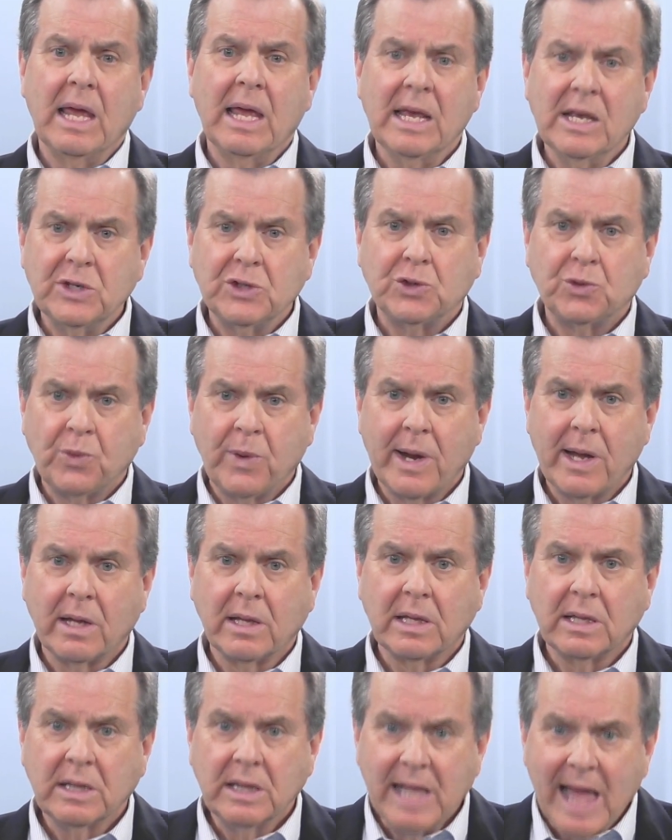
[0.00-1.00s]

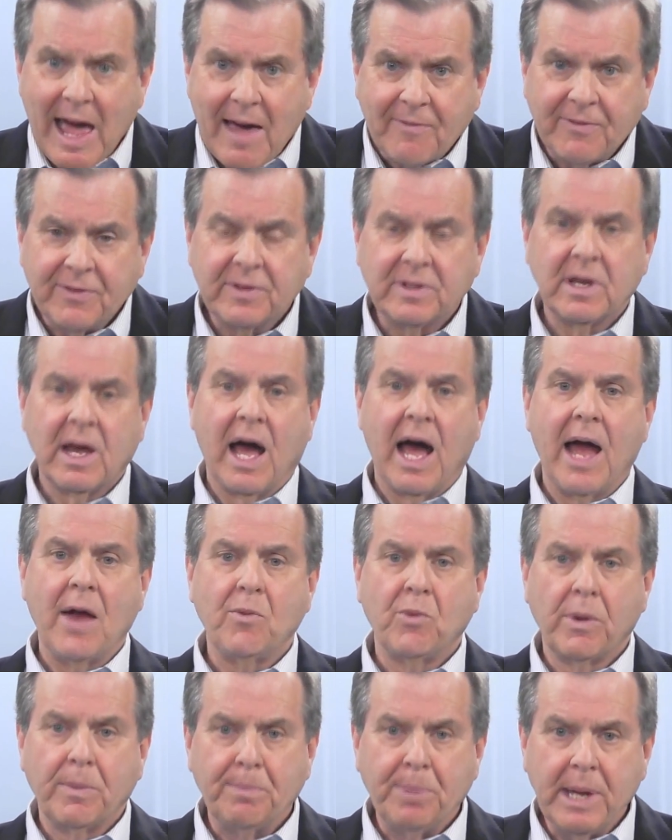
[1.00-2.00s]
Israel left. I
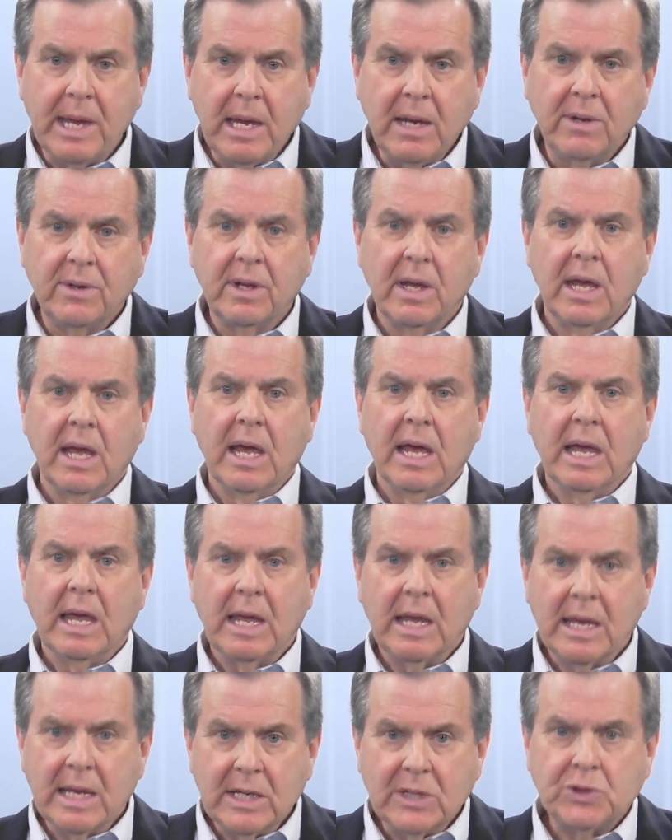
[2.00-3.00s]
repeat,
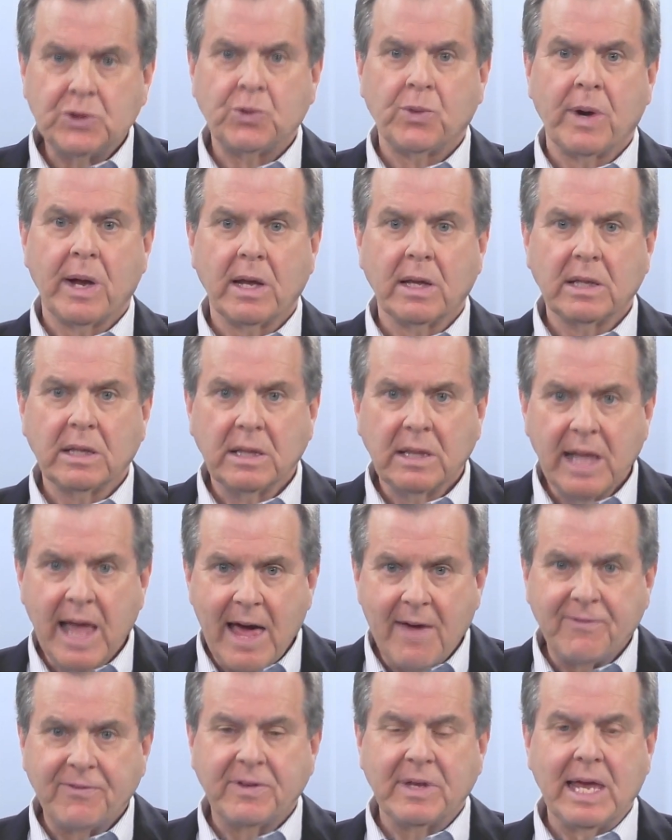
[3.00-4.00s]
Israel
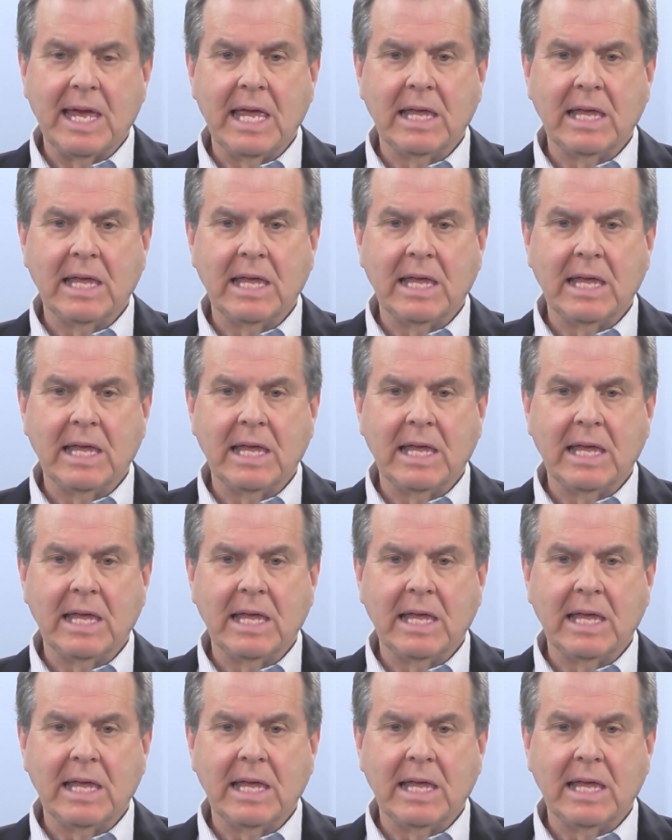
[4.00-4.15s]
left.